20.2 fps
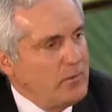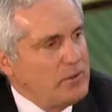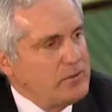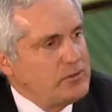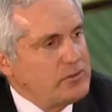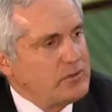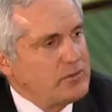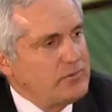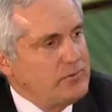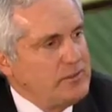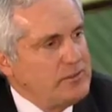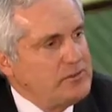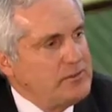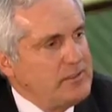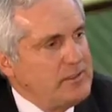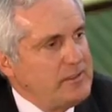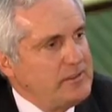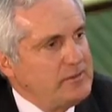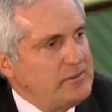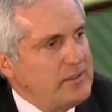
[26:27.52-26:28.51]
what your
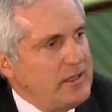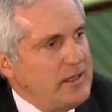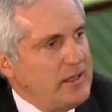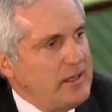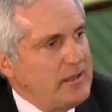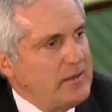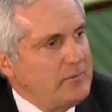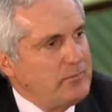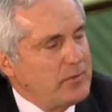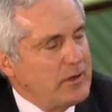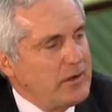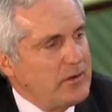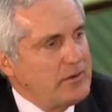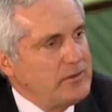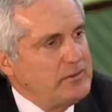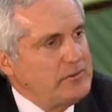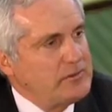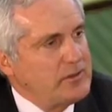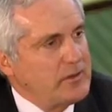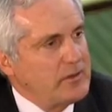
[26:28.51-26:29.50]
vision is and
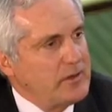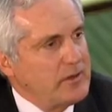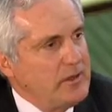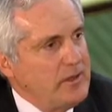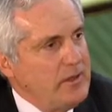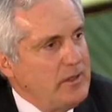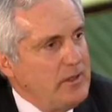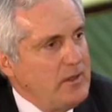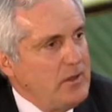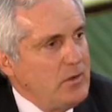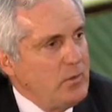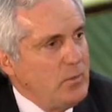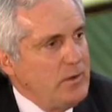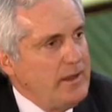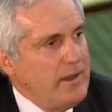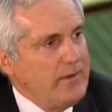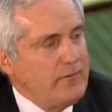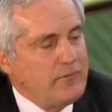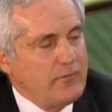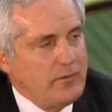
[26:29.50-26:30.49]
priorities are,
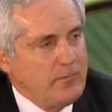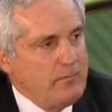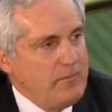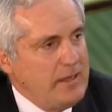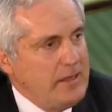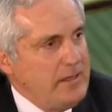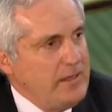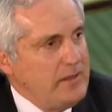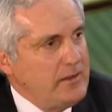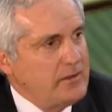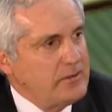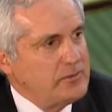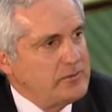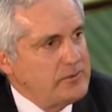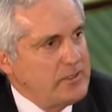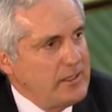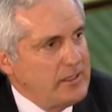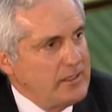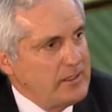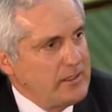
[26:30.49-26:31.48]
we have for many years
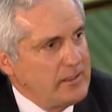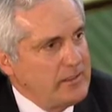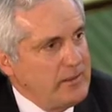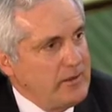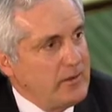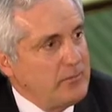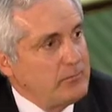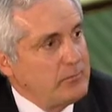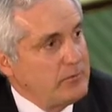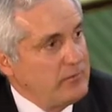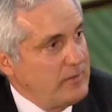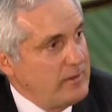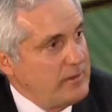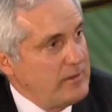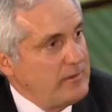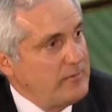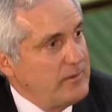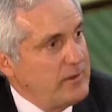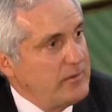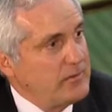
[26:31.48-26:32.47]
taken a lead on
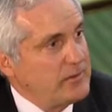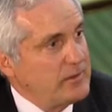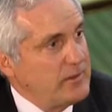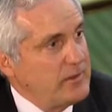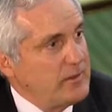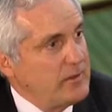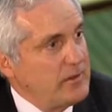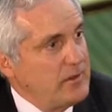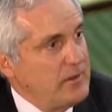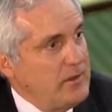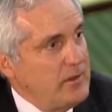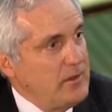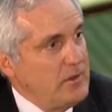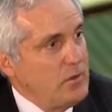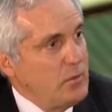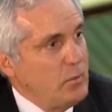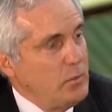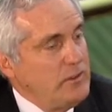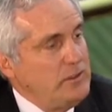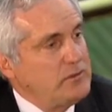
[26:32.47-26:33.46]
preventative health care.
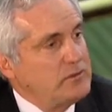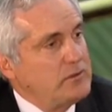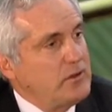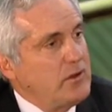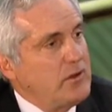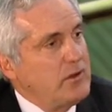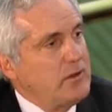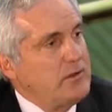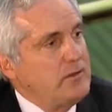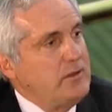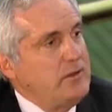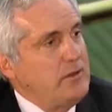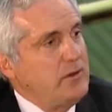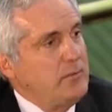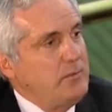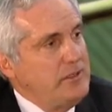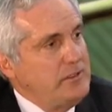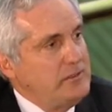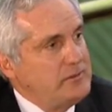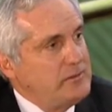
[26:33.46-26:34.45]
We saw the
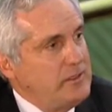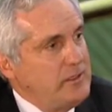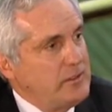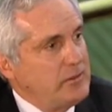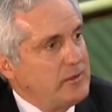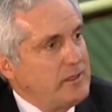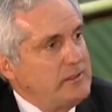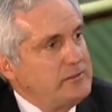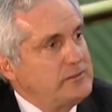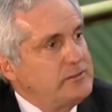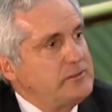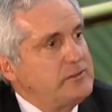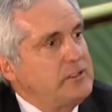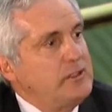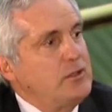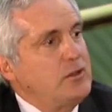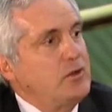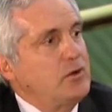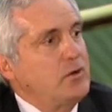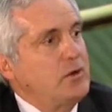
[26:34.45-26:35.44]
obesity crisis
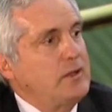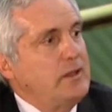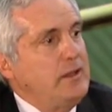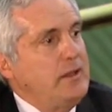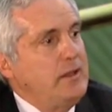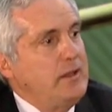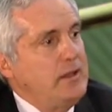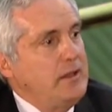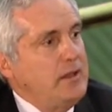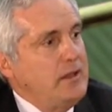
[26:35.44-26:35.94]
hit early.